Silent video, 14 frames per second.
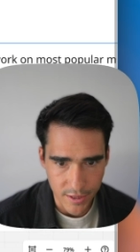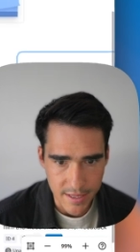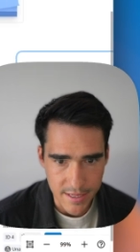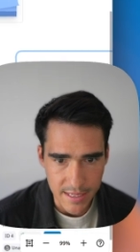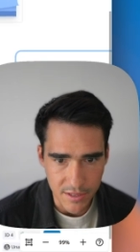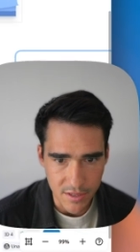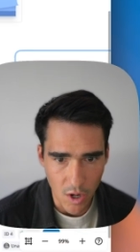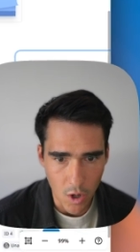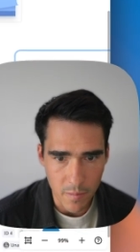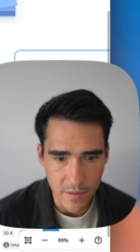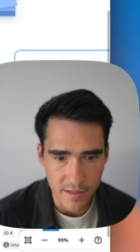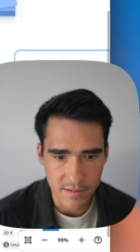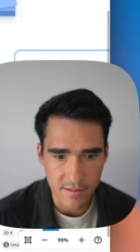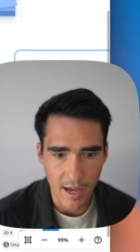going to need to
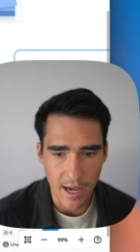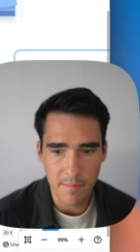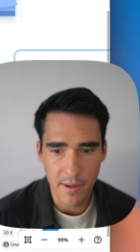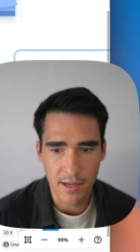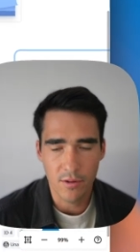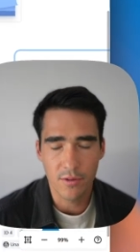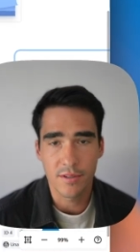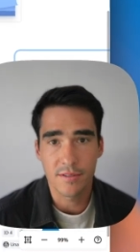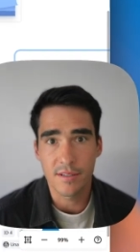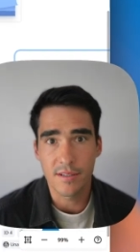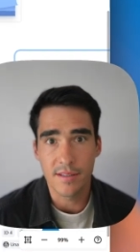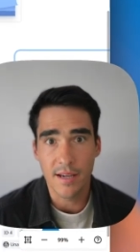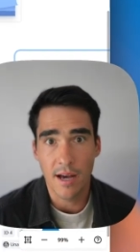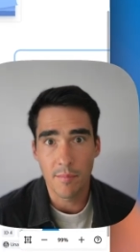open the side panel to
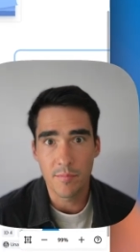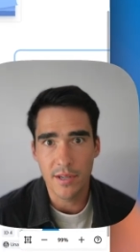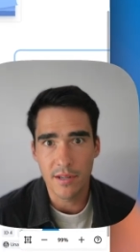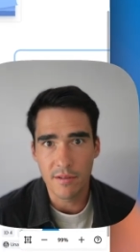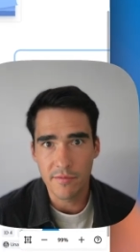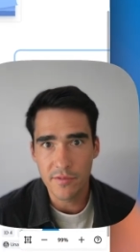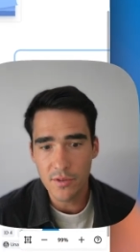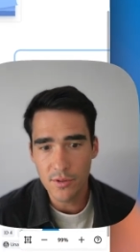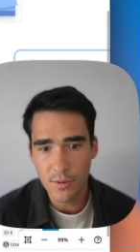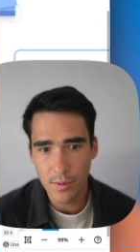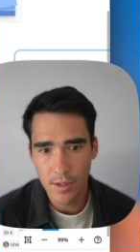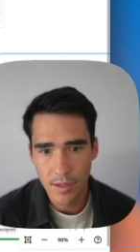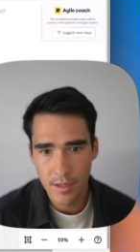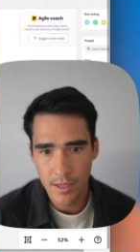see the updated
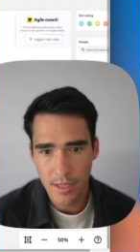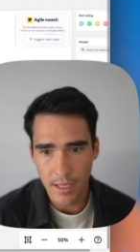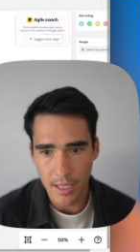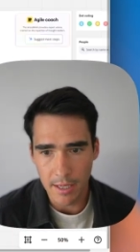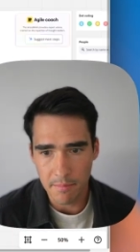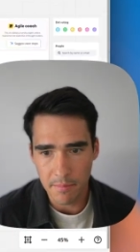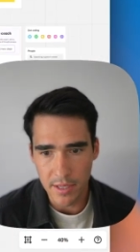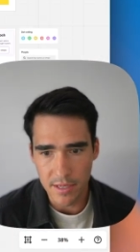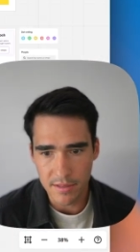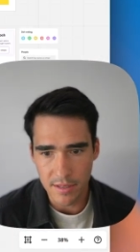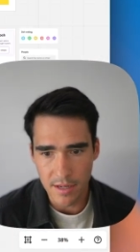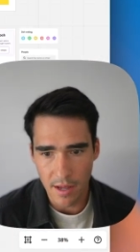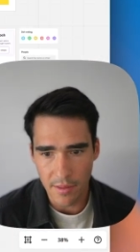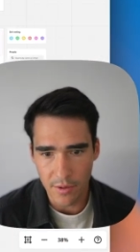view, uh, but it's
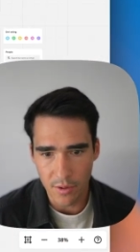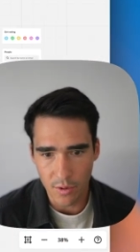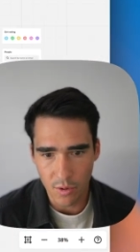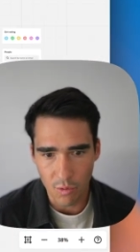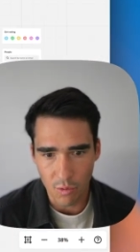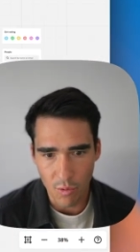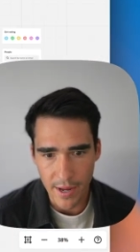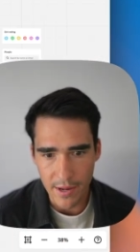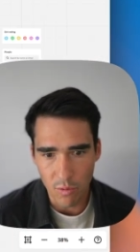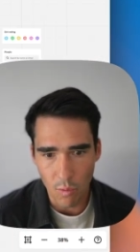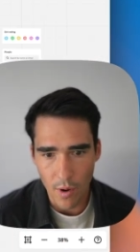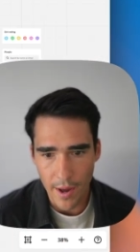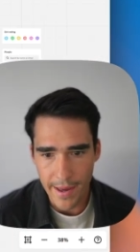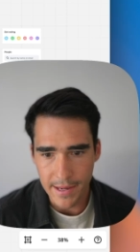another great
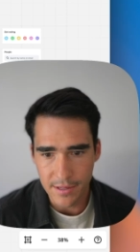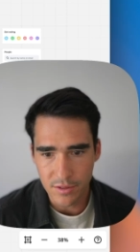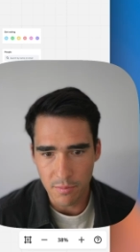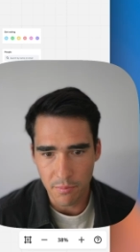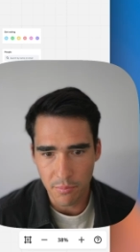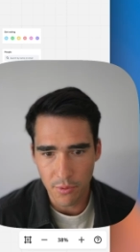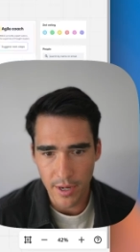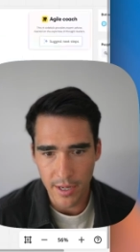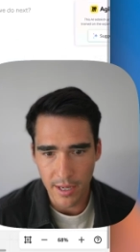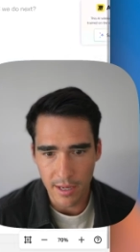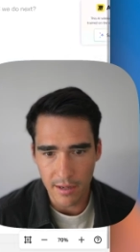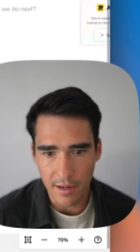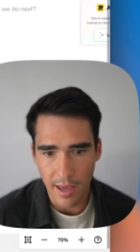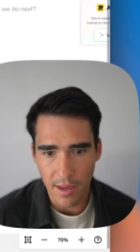way to bring
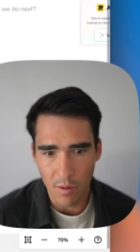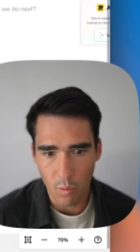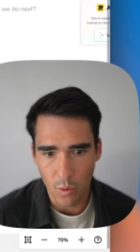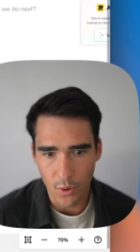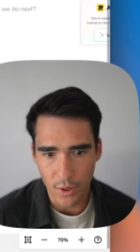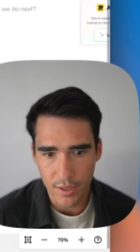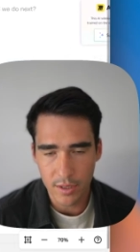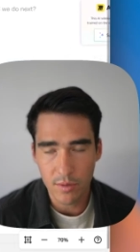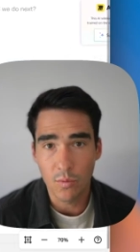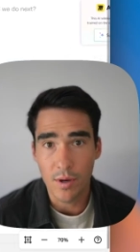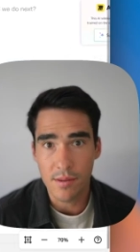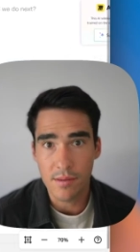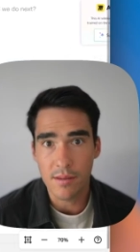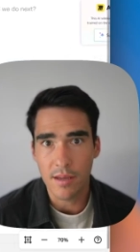in and work
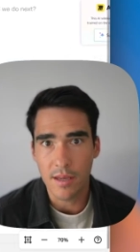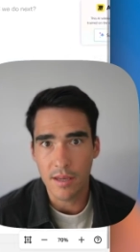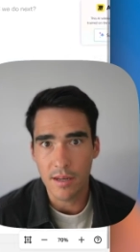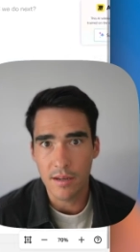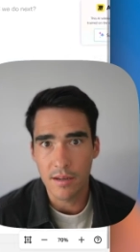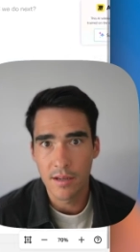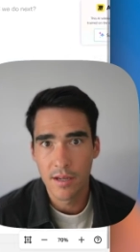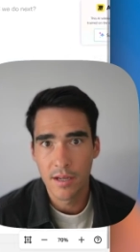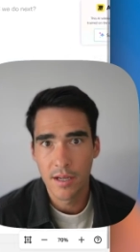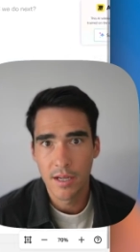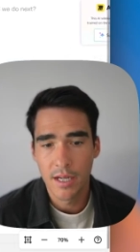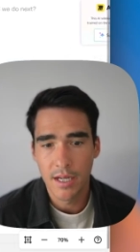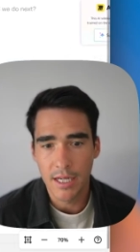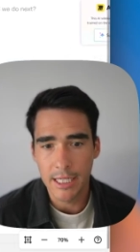within
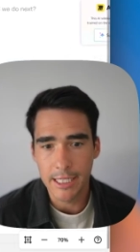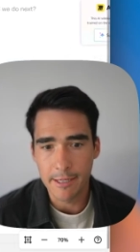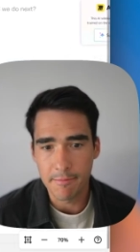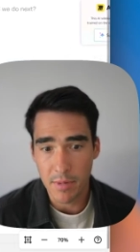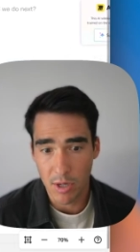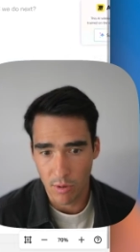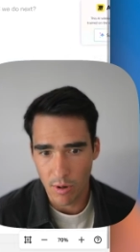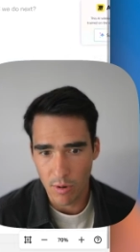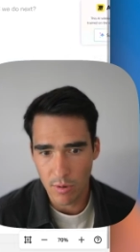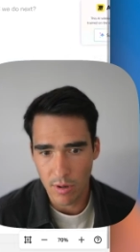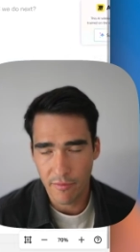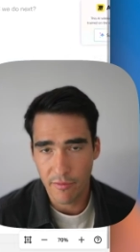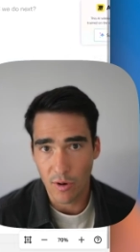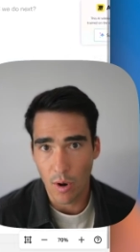uh,
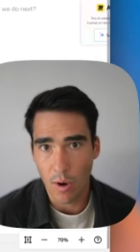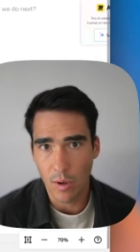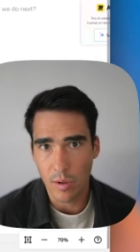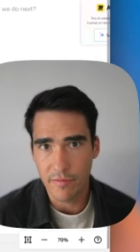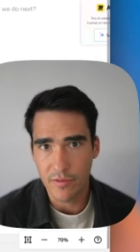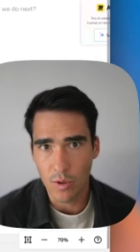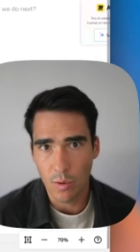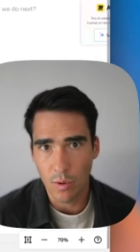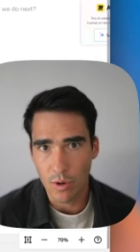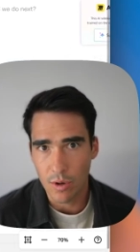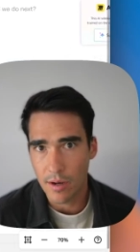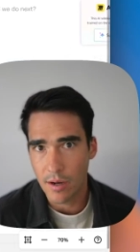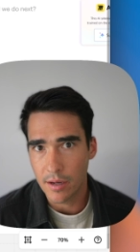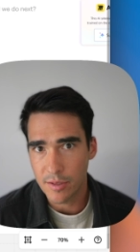Miro for all of
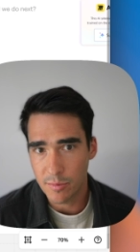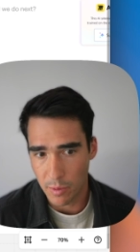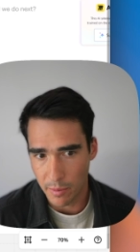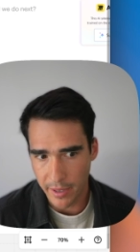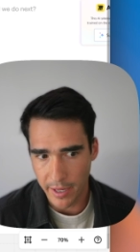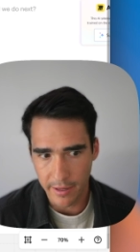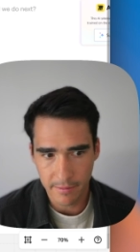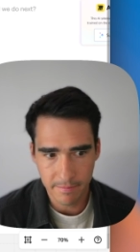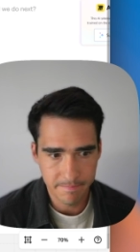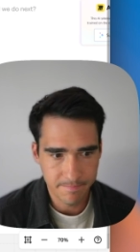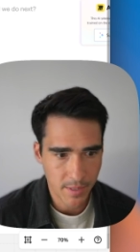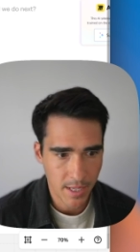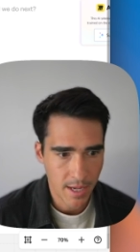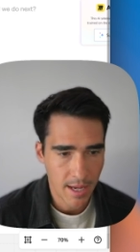your sprint planning.
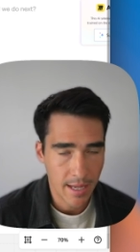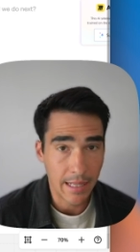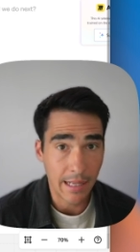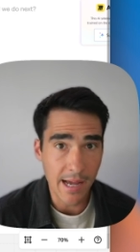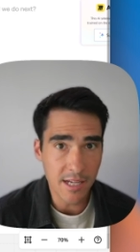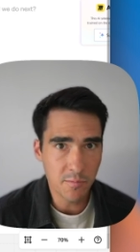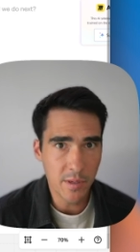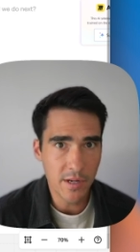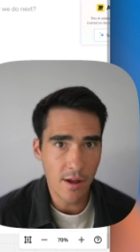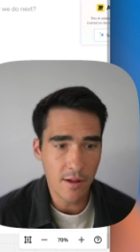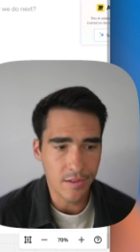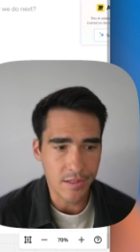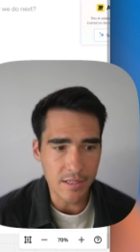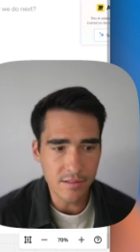Last but
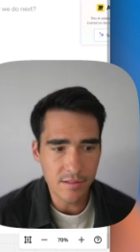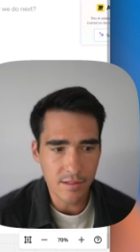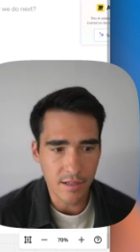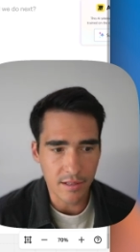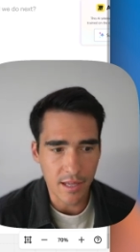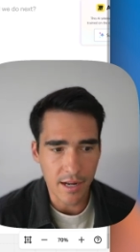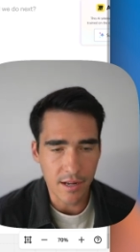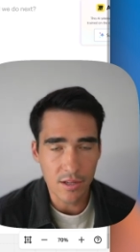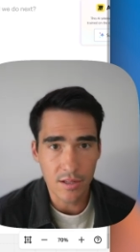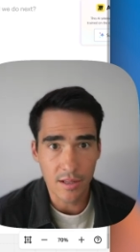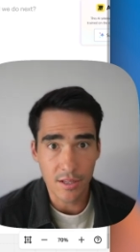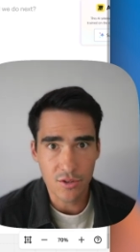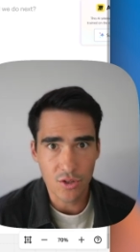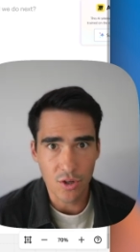not least, let it,
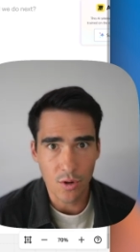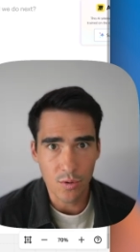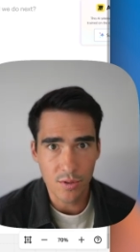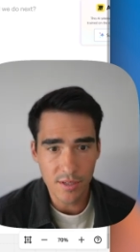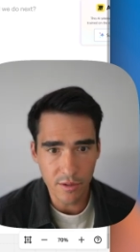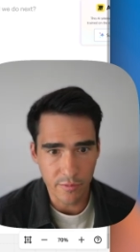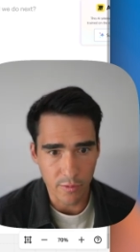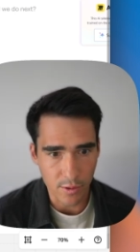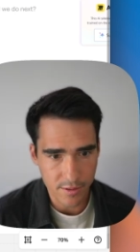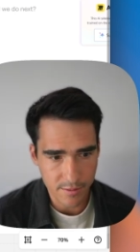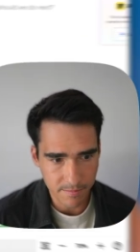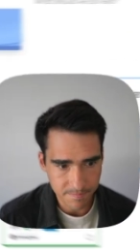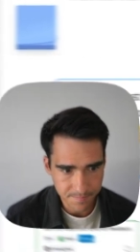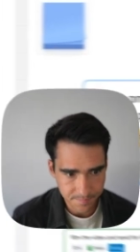let's show Salesforce.